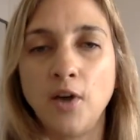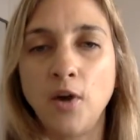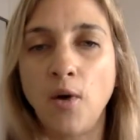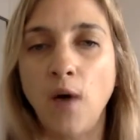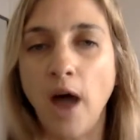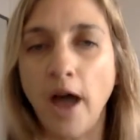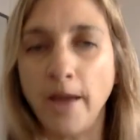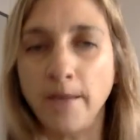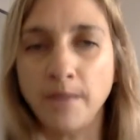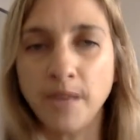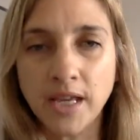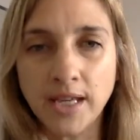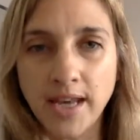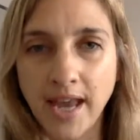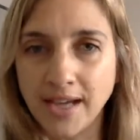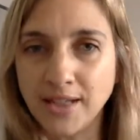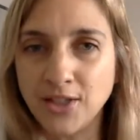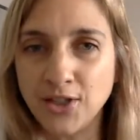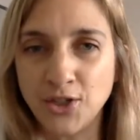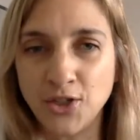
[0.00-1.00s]
I'm
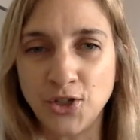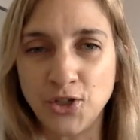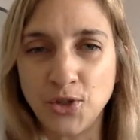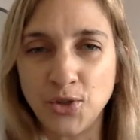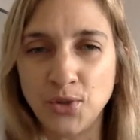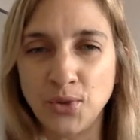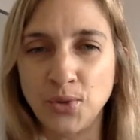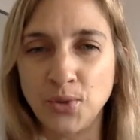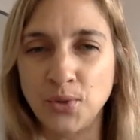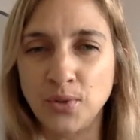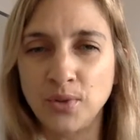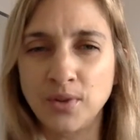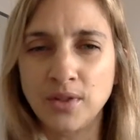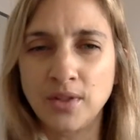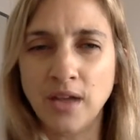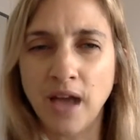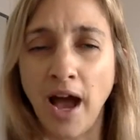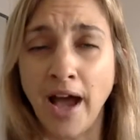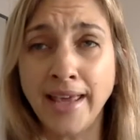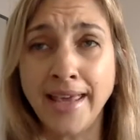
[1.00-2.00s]
connected to,
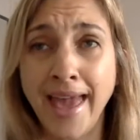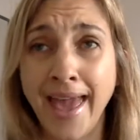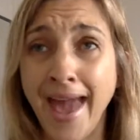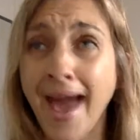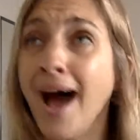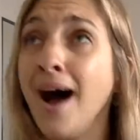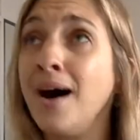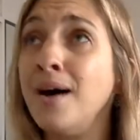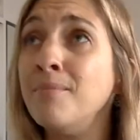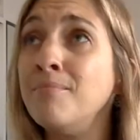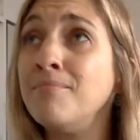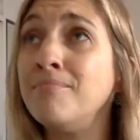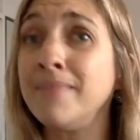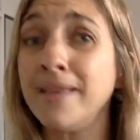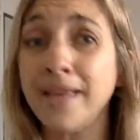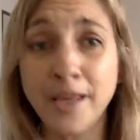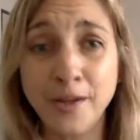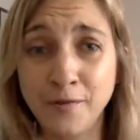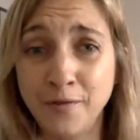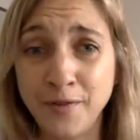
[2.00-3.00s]
I am
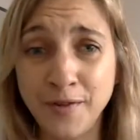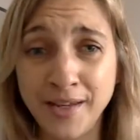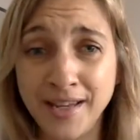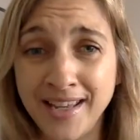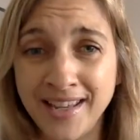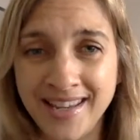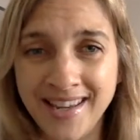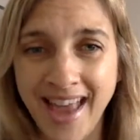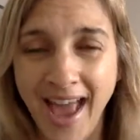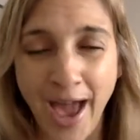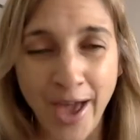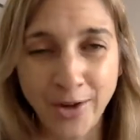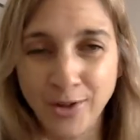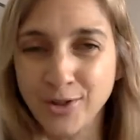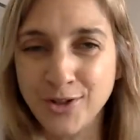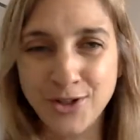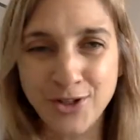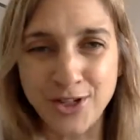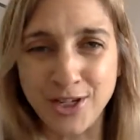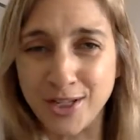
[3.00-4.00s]
infinite
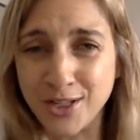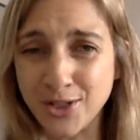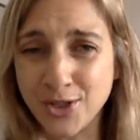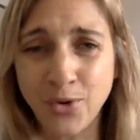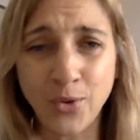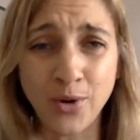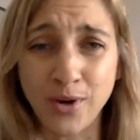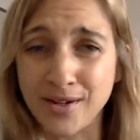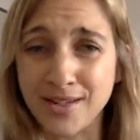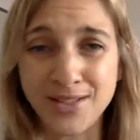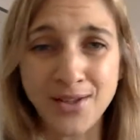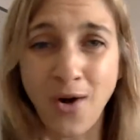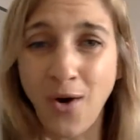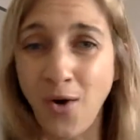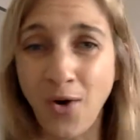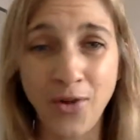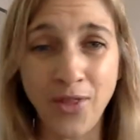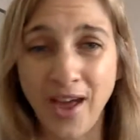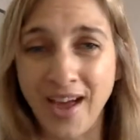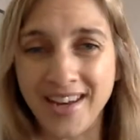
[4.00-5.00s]
energy source,
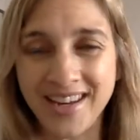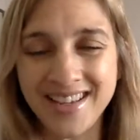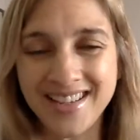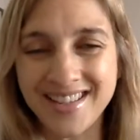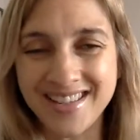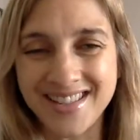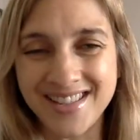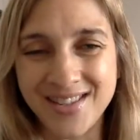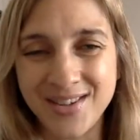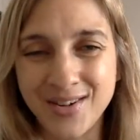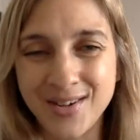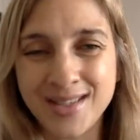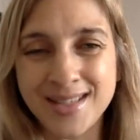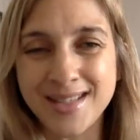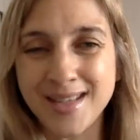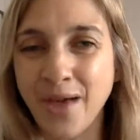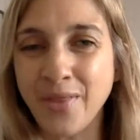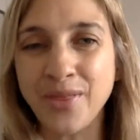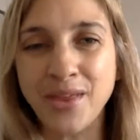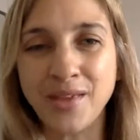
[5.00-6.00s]
all that is. There is
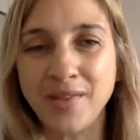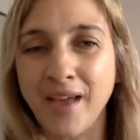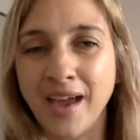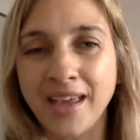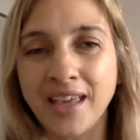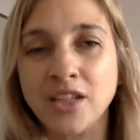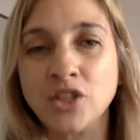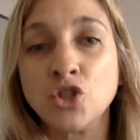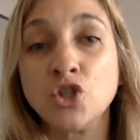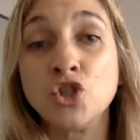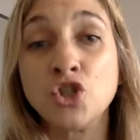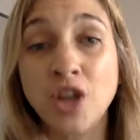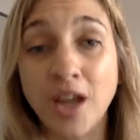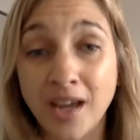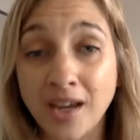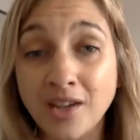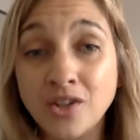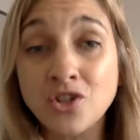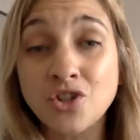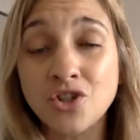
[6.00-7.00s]
nothing that can
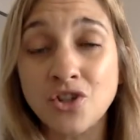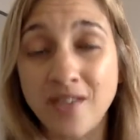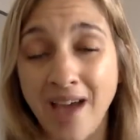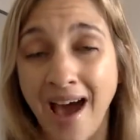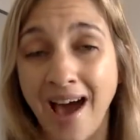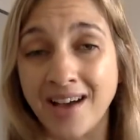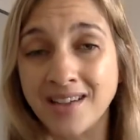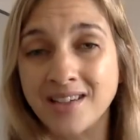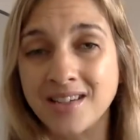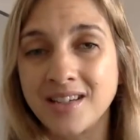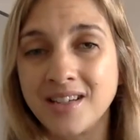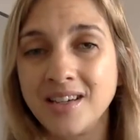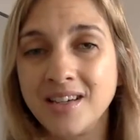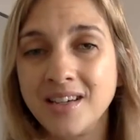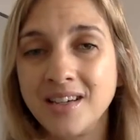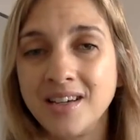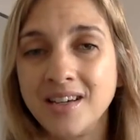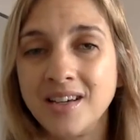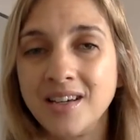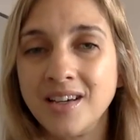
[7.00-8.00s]
change that.
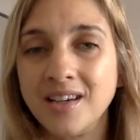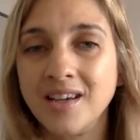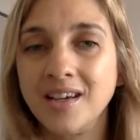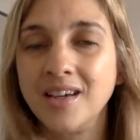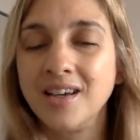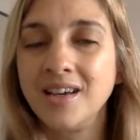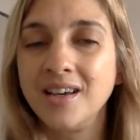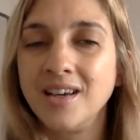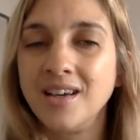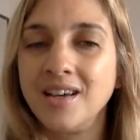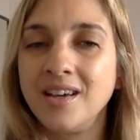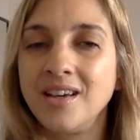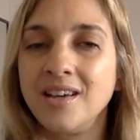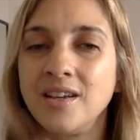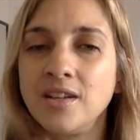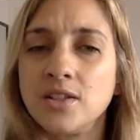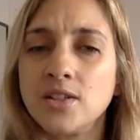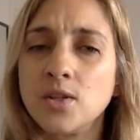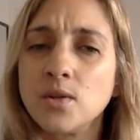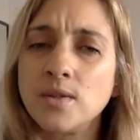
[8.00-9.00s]

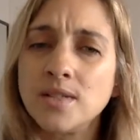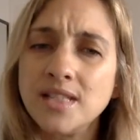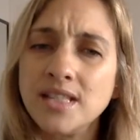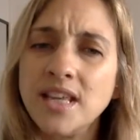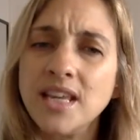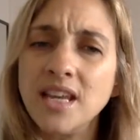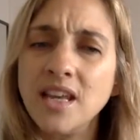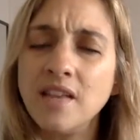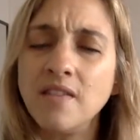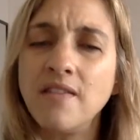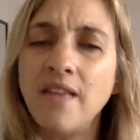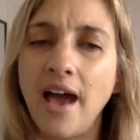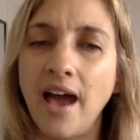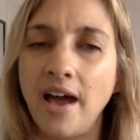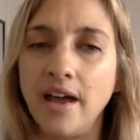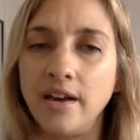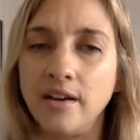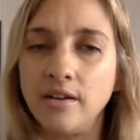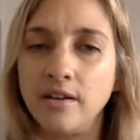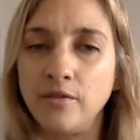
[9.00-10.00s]
So sit in
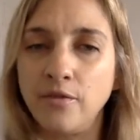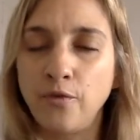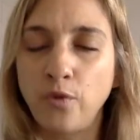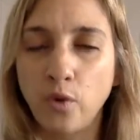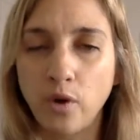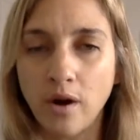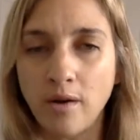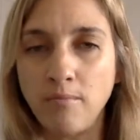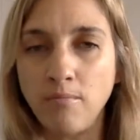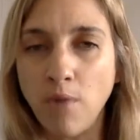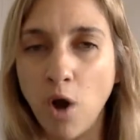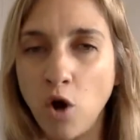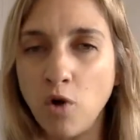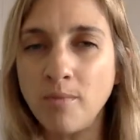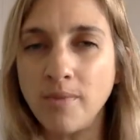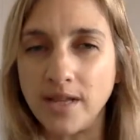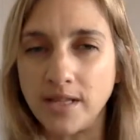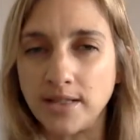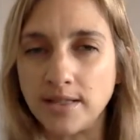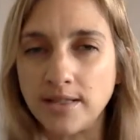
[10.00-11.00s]
that for a
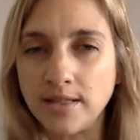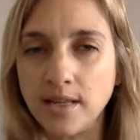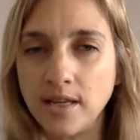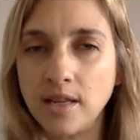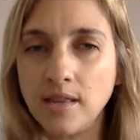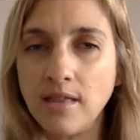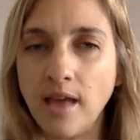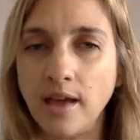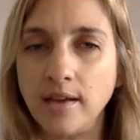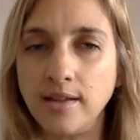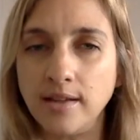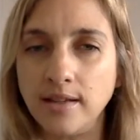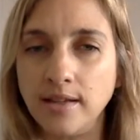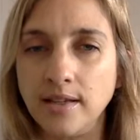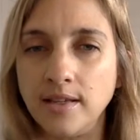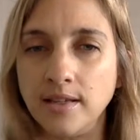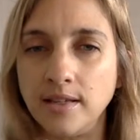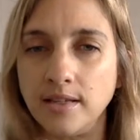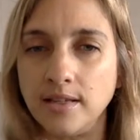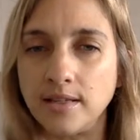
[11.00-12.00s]
moment. Sit in that
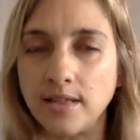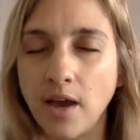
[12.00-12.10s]
ease.